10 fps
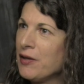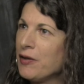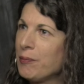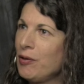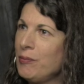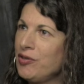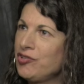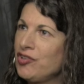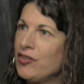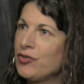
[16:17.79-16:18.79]
The
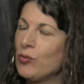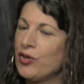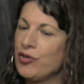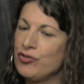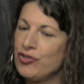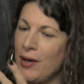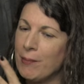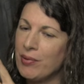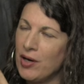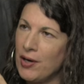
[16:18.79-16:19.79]
prohibitionists want to
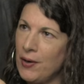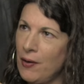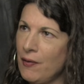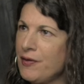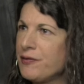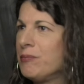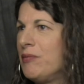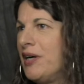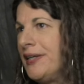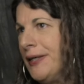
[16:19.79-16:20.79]
dump all this
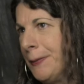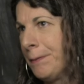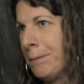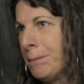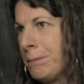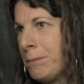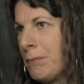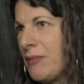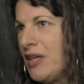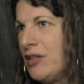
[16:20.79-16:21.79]
money
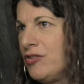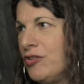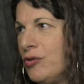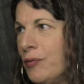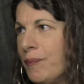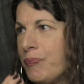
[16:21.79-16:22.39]
into